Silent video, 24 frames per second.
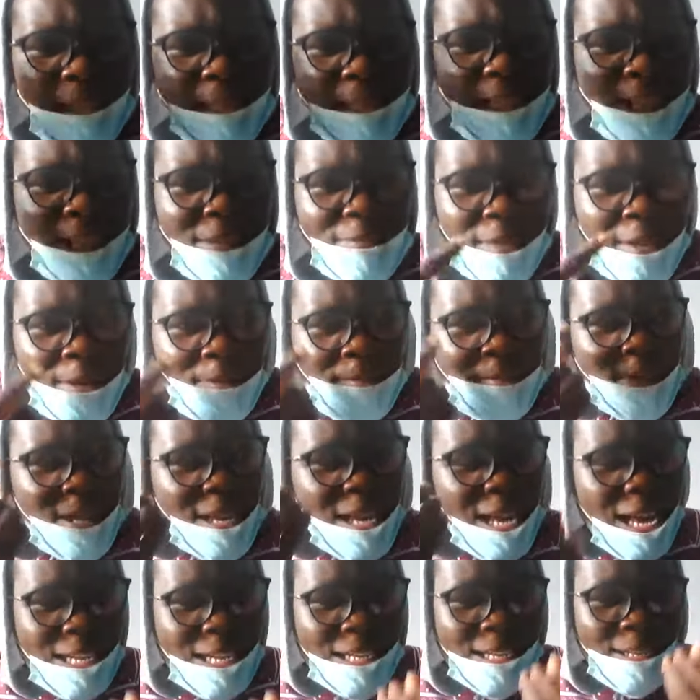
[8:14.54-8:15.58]

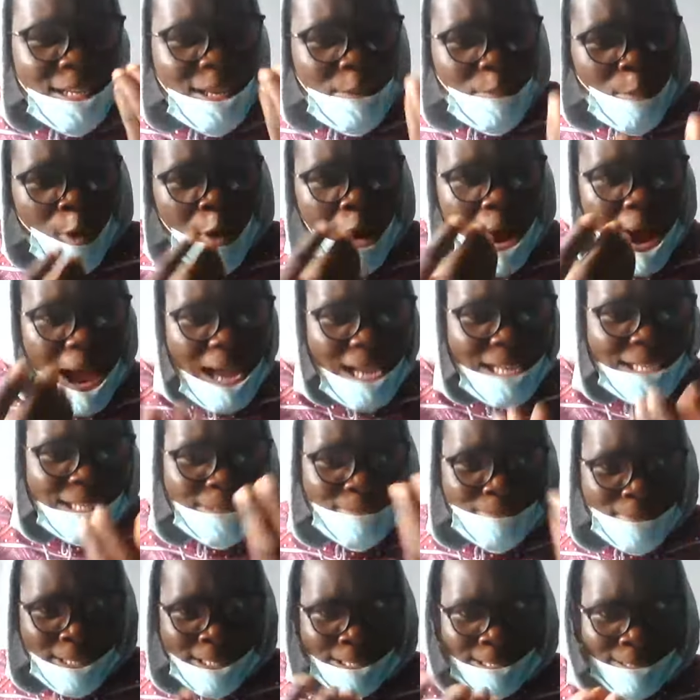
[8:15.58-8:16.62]
give him or her any
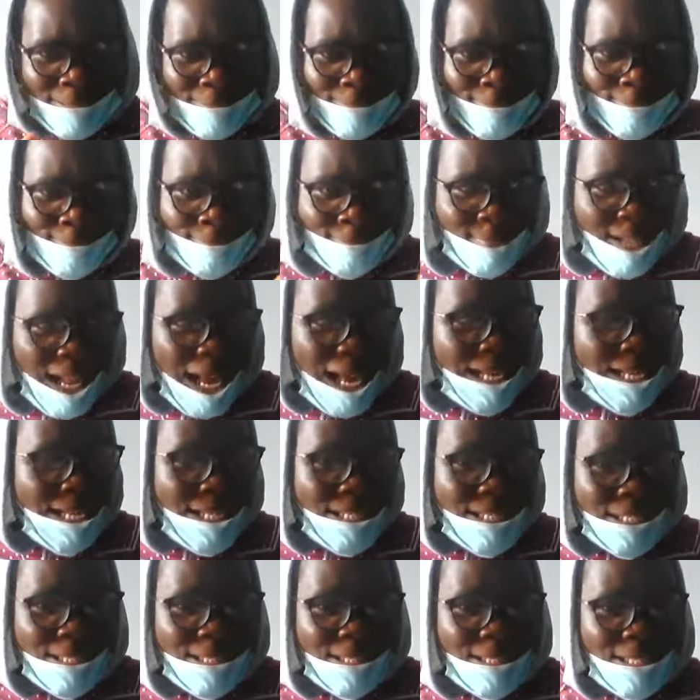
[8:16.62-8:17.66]
meaning. Are you
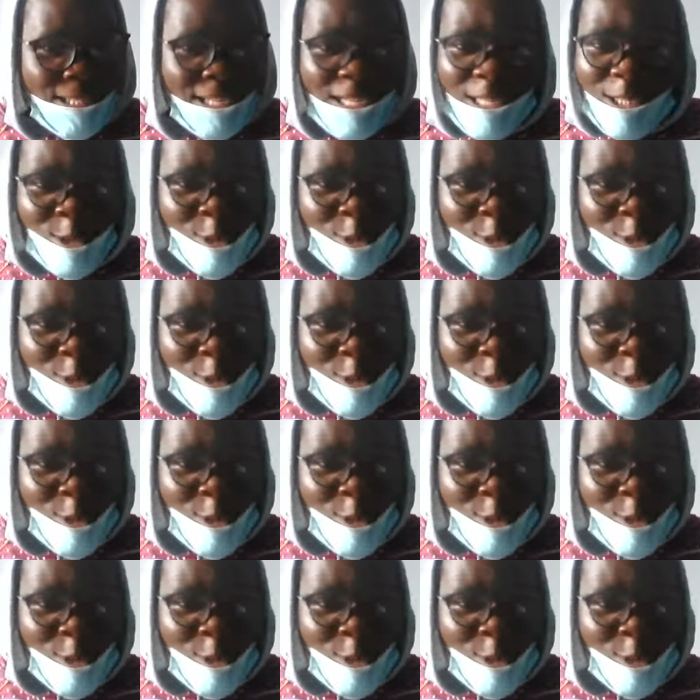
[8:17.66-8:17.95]
getting? It's